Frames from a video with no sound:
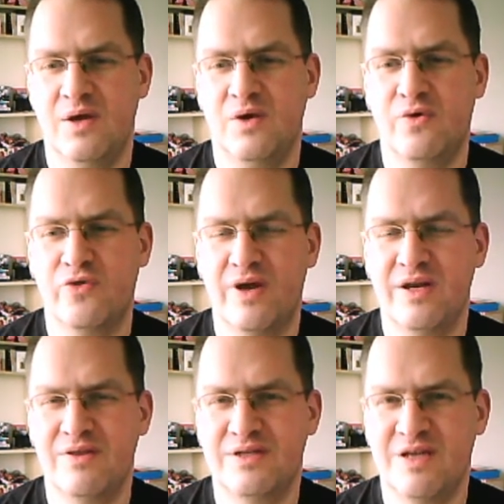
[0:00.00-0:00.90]
although I
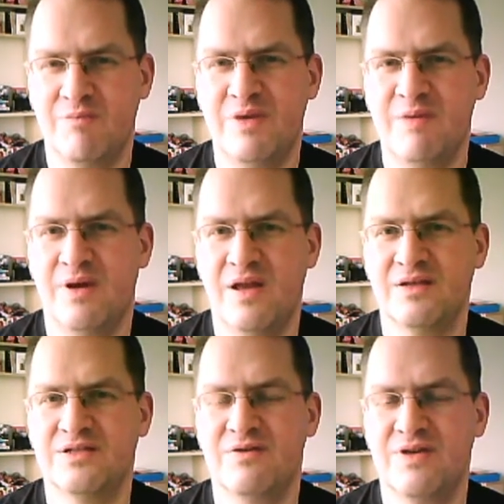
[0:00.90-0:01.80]
know that some people
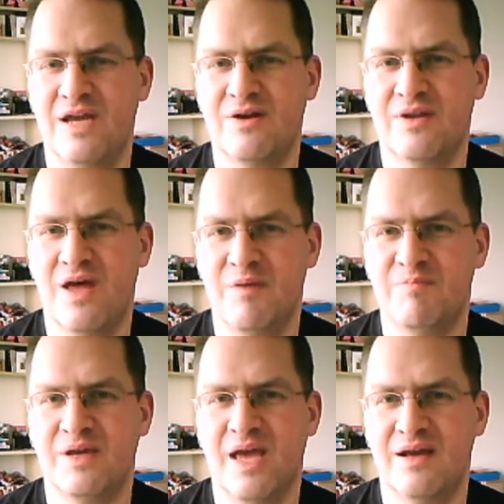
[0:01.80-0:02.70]
aren't so keen on the hub
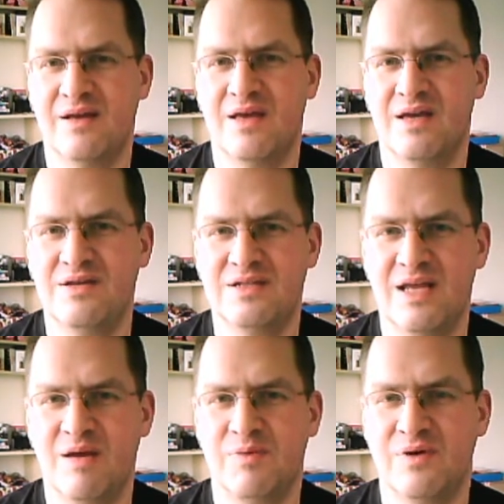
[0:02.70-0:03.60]
mechanic that I use in
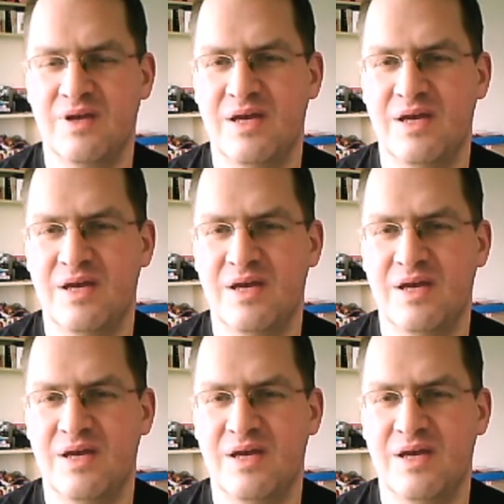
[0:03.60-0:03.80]
that book.